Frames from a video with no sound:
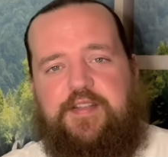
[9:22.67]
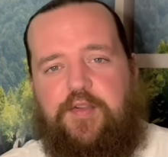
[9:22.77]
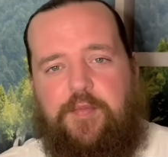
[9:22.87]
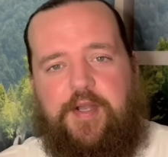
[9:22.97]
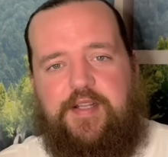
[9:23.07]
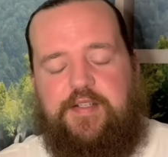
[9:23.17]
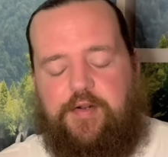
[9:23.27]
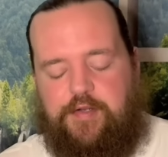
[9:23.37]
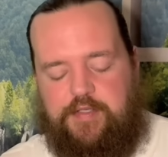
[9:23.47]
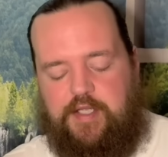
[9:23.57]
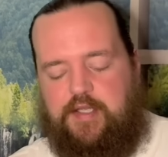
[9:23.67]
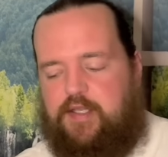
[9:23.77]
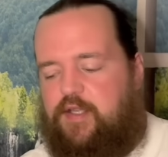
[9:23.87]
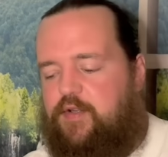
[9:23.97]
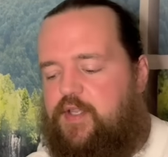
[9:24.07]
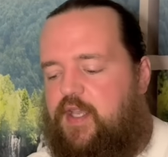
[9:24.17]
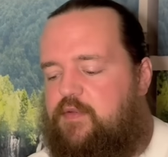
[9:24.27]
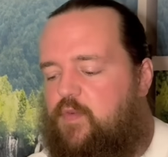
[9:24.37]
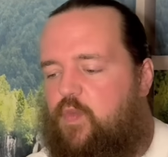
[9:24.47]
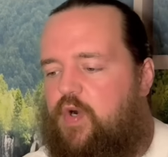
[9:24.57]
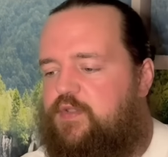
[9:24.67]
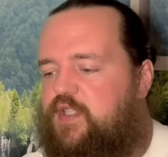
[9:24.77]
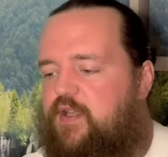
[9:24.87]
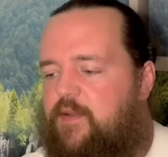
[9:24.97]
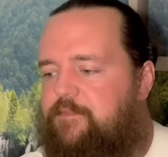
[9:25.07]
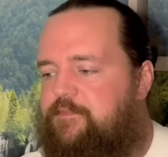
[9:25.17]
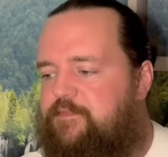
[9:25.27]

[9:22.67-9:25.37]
I don't mind at all. Okay, World time.